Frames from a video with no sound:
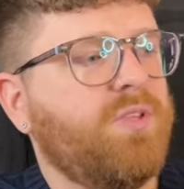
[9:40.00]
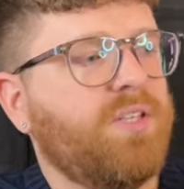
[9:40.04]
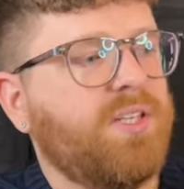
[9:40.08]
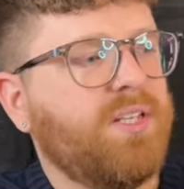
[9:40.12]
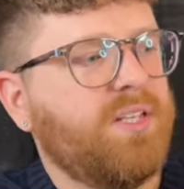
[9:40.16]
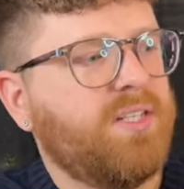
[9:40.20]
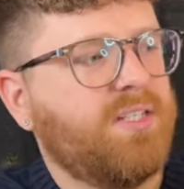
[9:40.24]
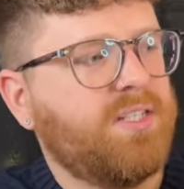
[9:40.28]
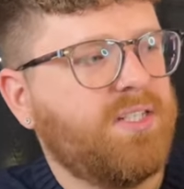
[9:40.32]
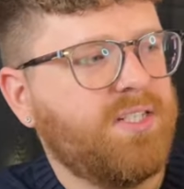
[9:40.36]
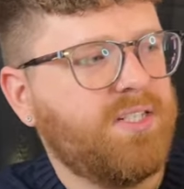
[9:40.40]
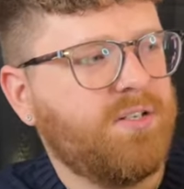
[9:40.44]

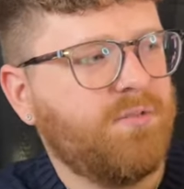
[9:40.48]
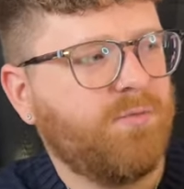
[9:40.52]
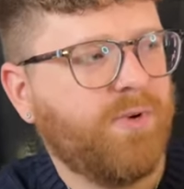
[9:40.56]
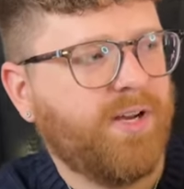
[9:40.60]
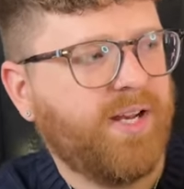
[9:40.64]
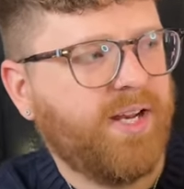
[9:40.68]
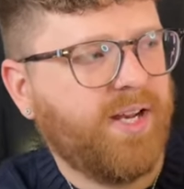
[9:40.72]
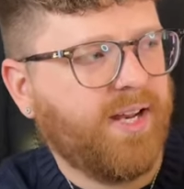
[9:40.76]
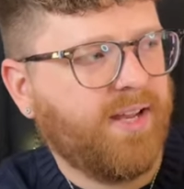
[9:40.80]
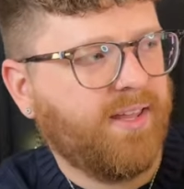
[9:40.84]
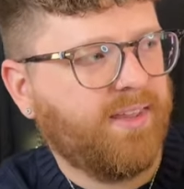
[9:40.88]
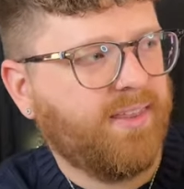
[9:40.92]
the
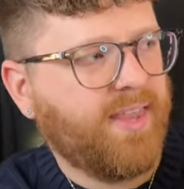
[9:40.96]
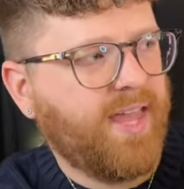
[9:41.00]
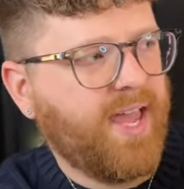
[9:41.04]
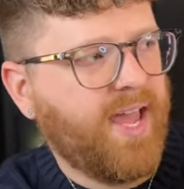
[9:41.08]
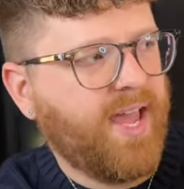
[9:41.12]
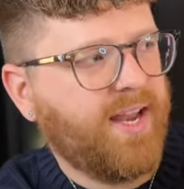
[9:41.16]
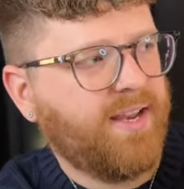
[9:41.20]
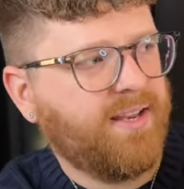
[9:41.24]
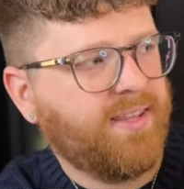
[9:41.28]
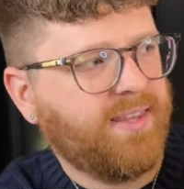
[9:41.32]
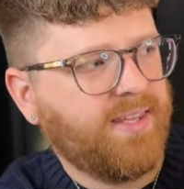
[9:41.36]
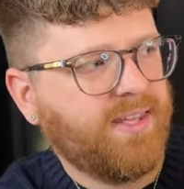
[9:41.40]
D-ring
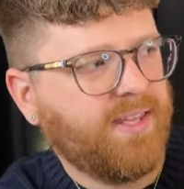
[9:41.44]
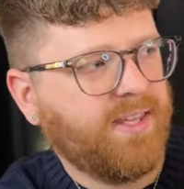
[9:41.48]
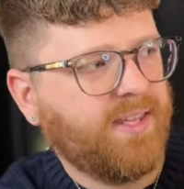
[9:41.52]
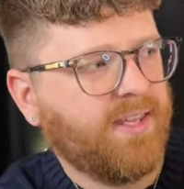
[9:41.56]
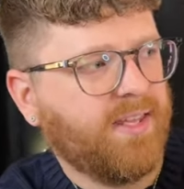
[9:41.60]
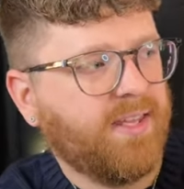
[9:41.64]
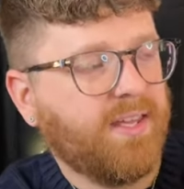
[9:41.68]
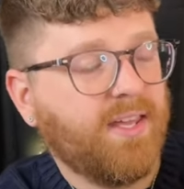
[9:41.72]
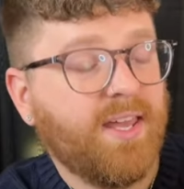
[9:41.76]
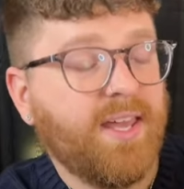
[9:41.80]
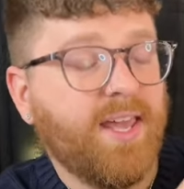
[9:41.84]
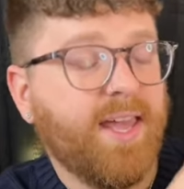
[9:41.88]
that the